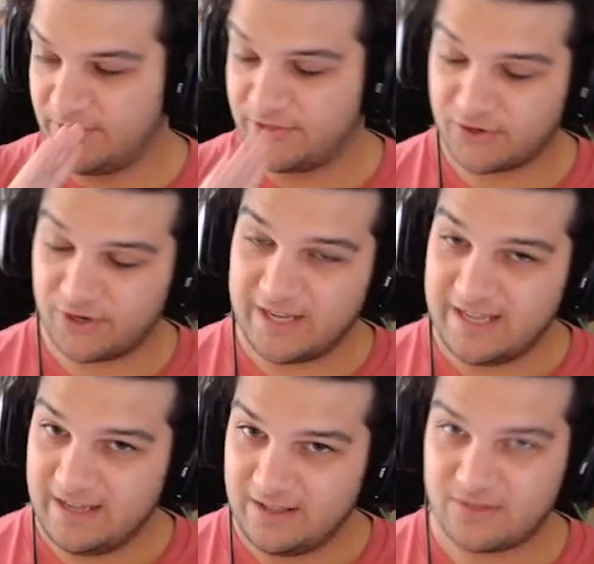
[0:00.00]

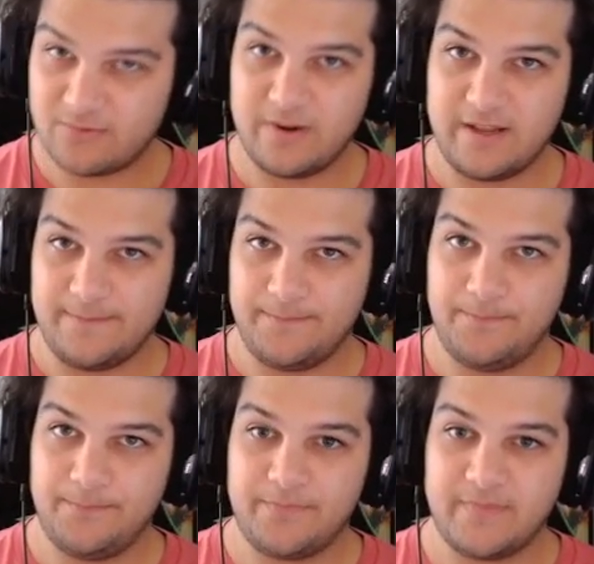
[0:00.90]
33
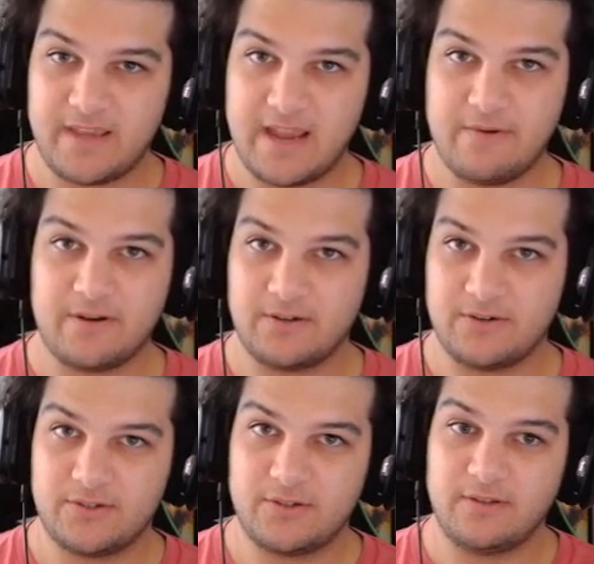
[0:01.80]

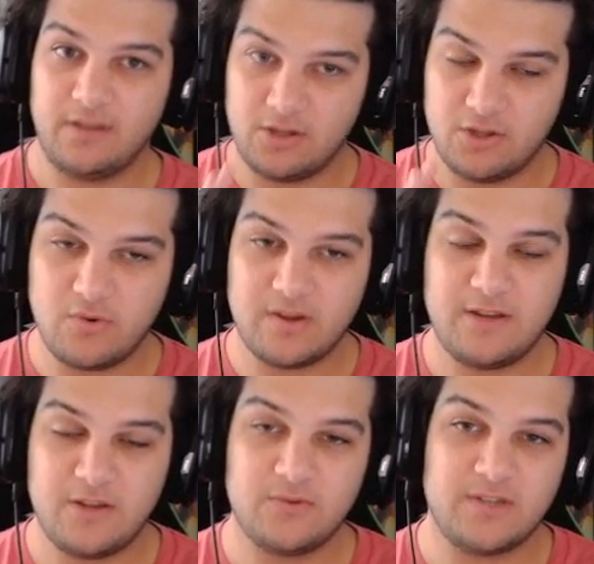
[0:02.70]
characters that you can
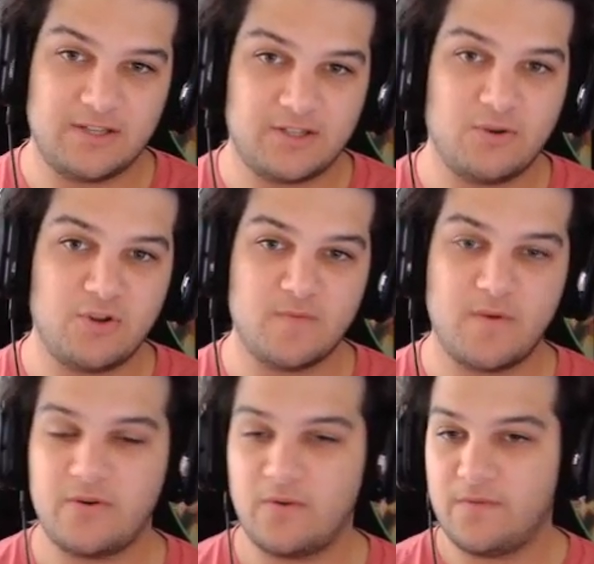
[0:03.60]
use in studio
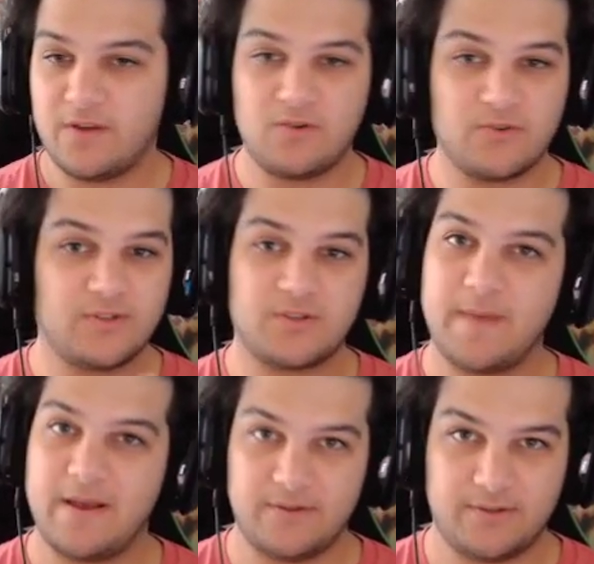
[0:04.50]
mode. No vehicles, no
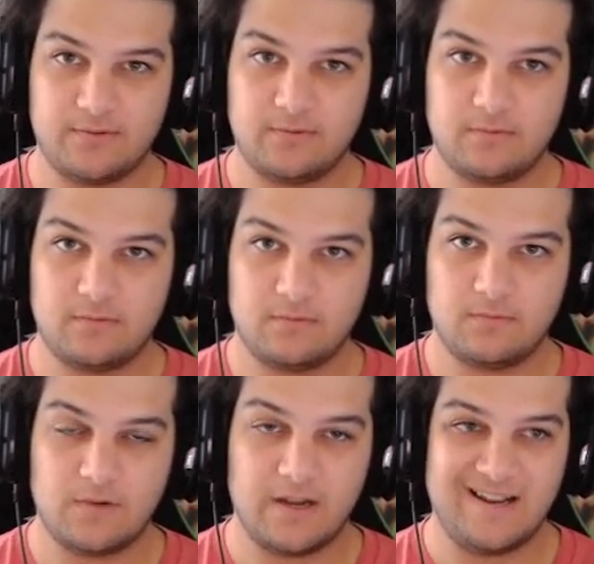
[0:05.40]
spells,
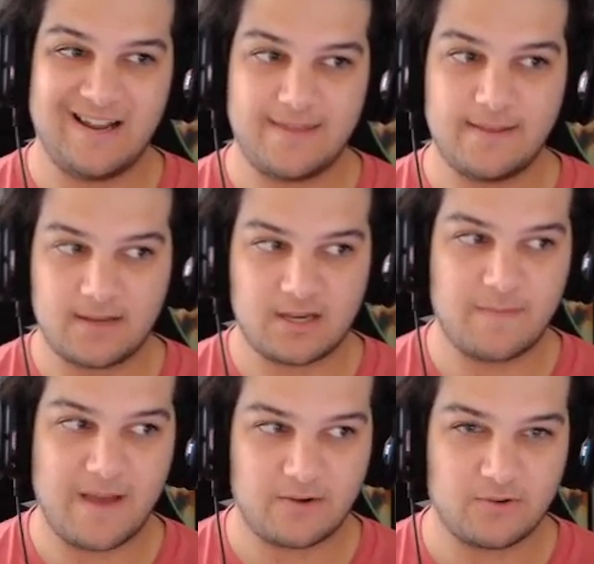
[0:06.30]
right? And I think the
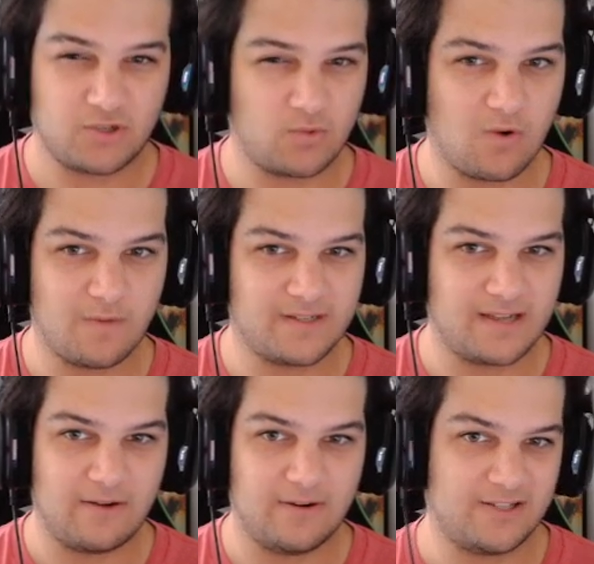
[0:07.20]
Kamakuras Swarm is
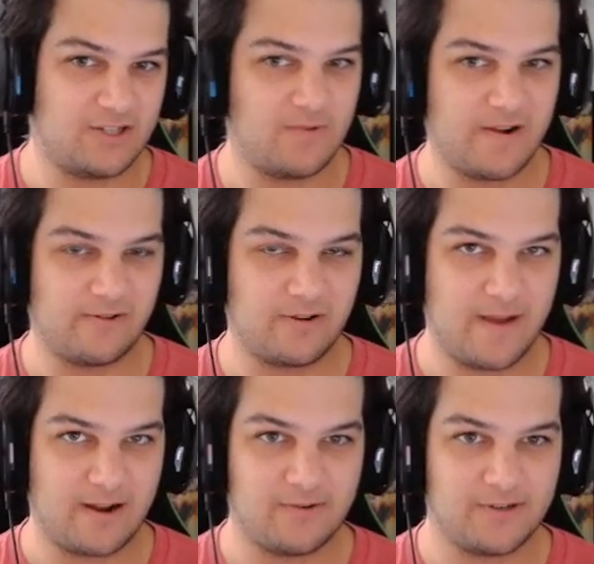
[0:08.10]
out. It's just regular
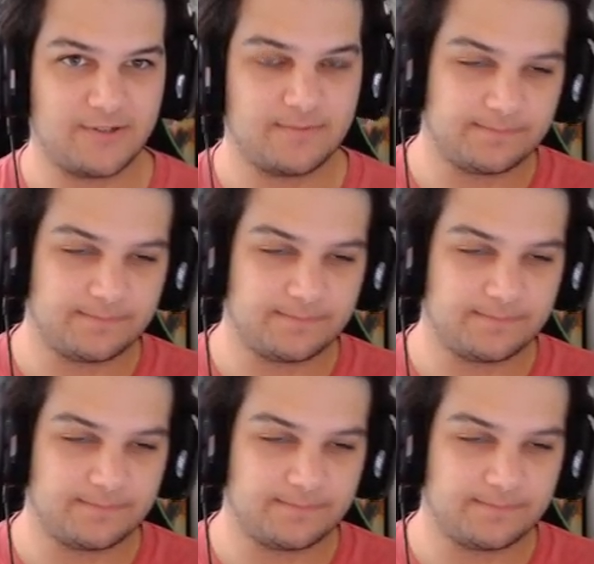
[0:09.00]
Kamakuras.